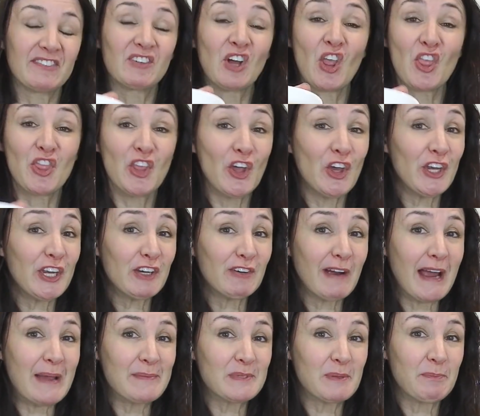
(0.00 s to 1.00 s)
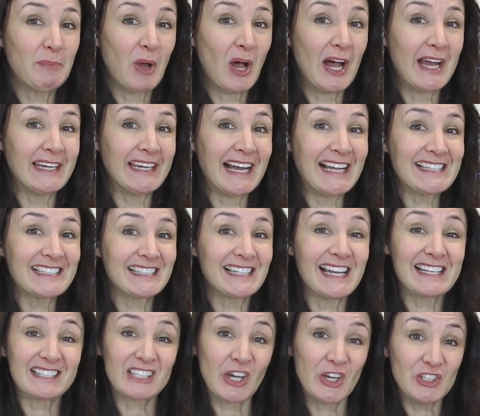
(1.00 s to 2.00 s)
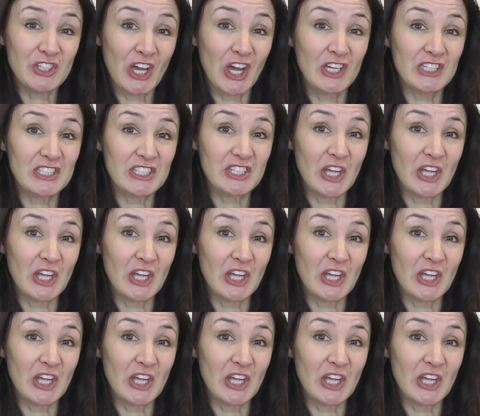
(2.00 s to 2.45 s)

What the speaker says: got 30 grams of pine nuts. Let's go toast